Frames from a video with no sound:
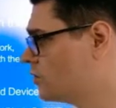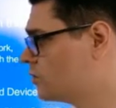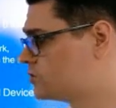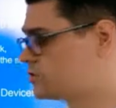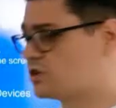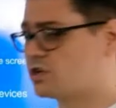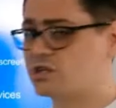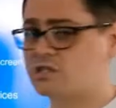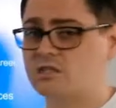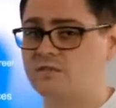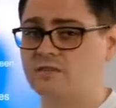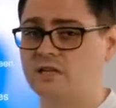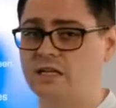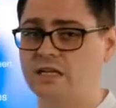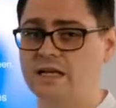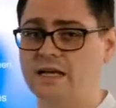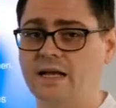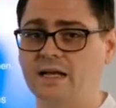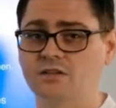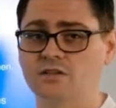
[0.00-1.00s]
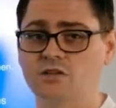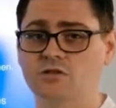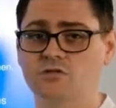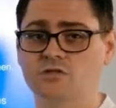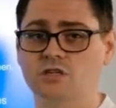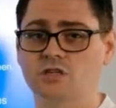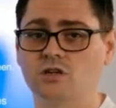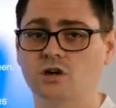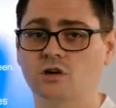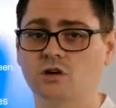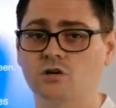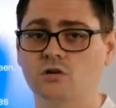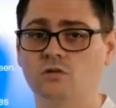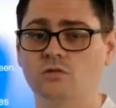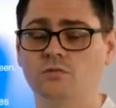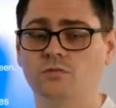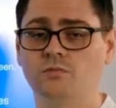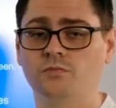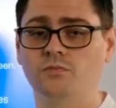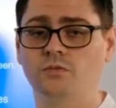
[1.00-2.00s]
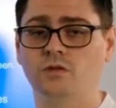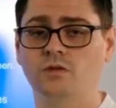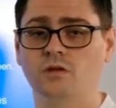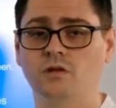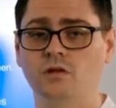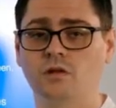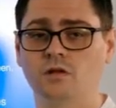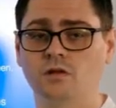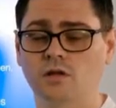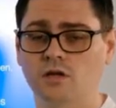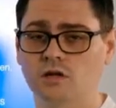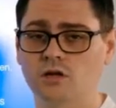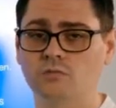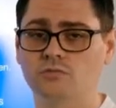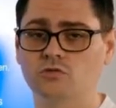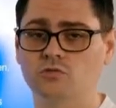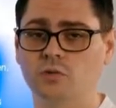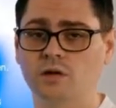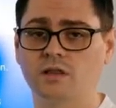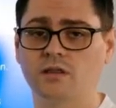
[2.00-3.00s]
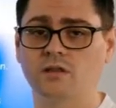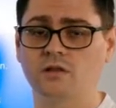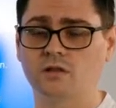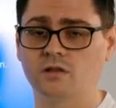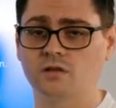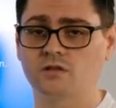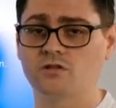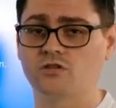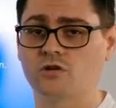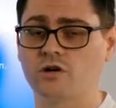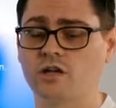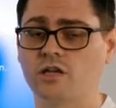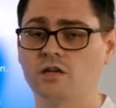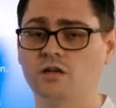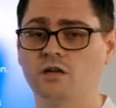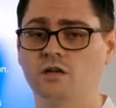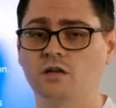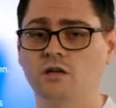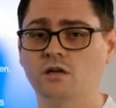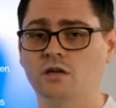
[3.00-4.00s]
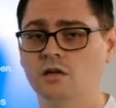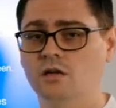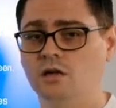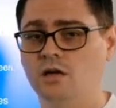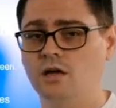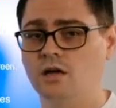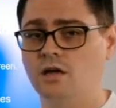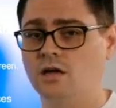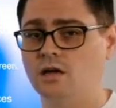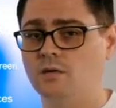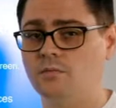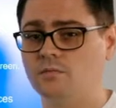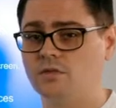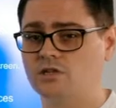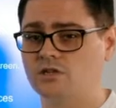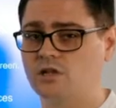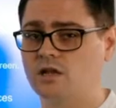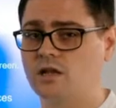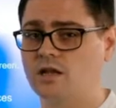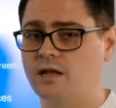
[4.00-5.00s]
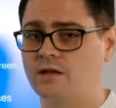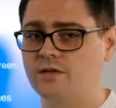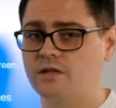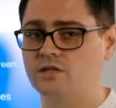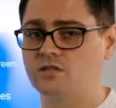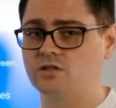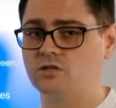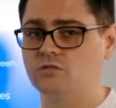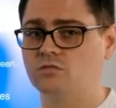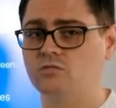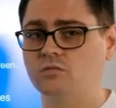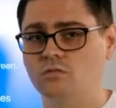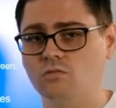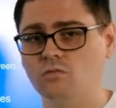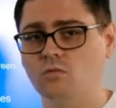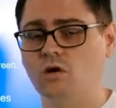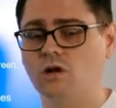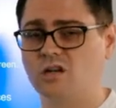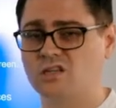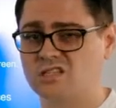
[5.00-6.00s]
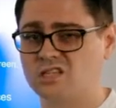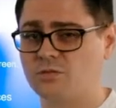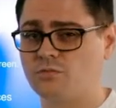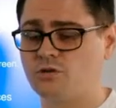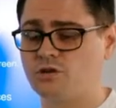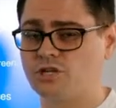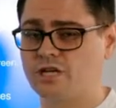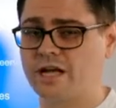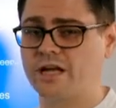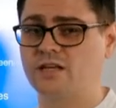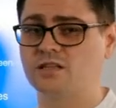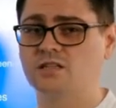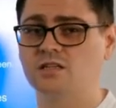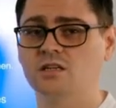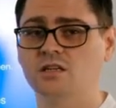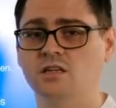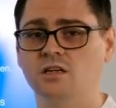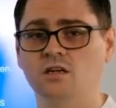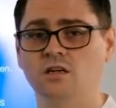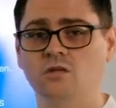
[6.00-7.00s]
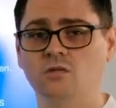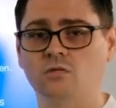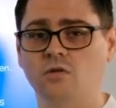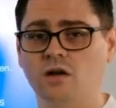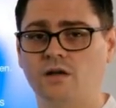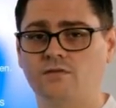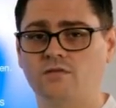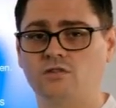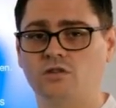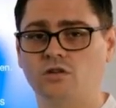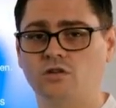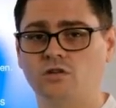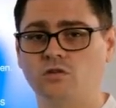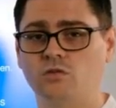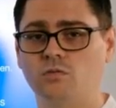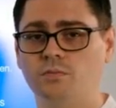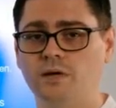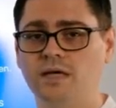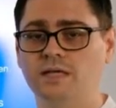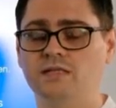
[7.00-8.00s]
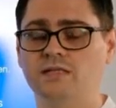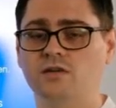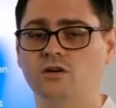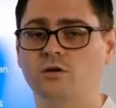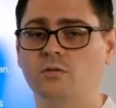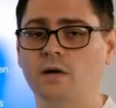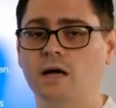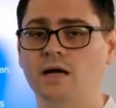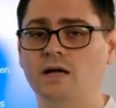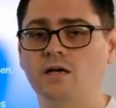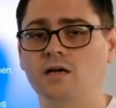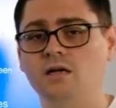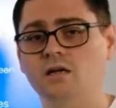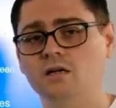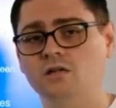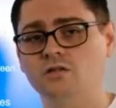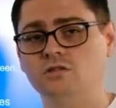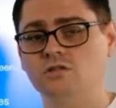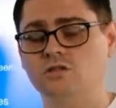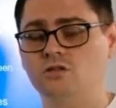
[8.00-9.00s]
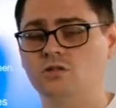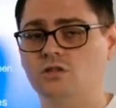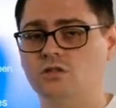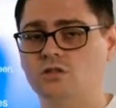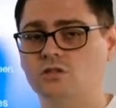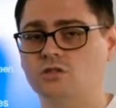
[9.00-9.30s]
Alternatively, you can use the dongle that comes with the screen. This will allow you to wirelessly project whatever's on your PC or Mac to the